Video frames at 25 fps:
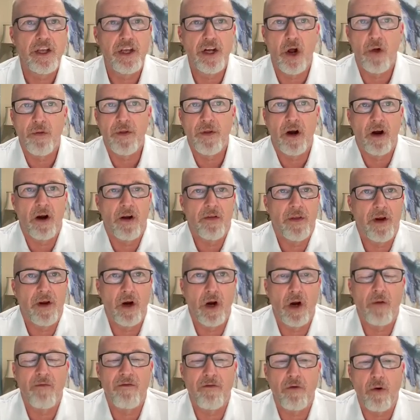you know, mm-hmm. there there
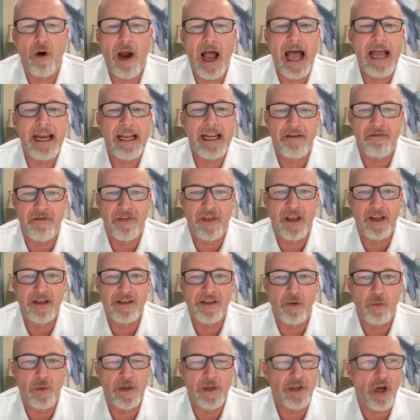are a variety of
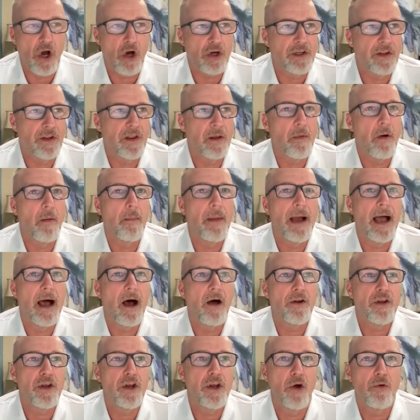things that we talk to them
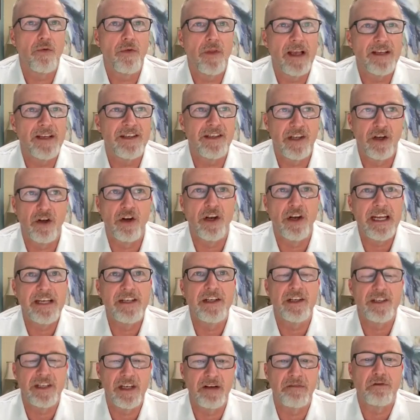about. You know, they still
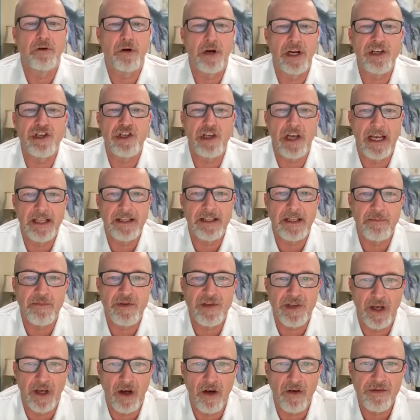need to differentiate
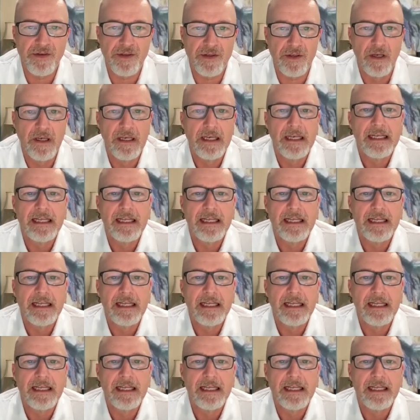themselves.